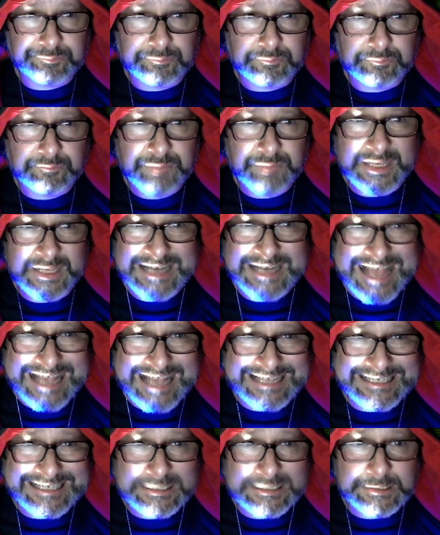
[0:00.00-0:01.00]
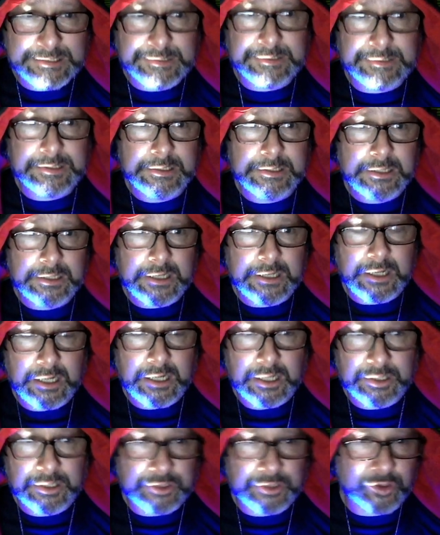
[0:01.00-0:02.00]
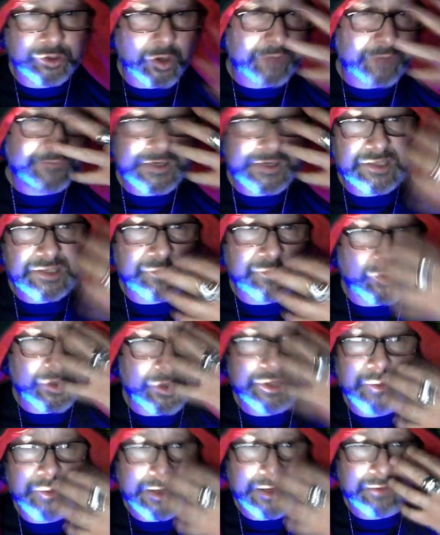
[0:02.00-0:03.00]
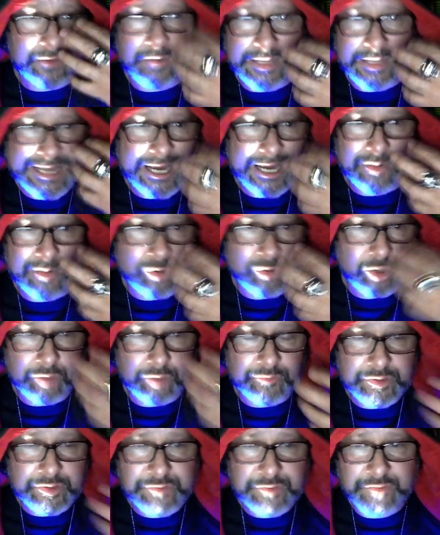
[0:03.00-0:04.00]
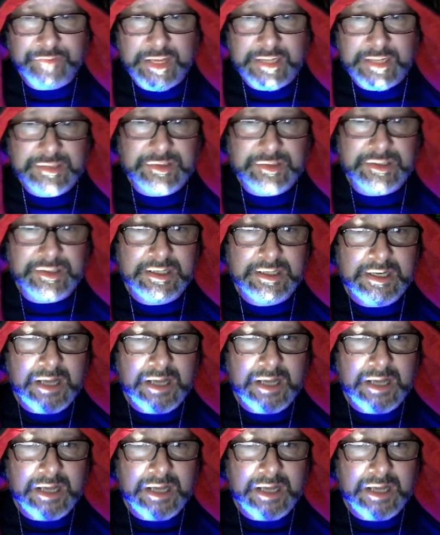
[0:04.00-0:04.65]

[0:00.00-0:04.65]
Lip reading: pinheads, the dog-faced boy who had like hair all over his face,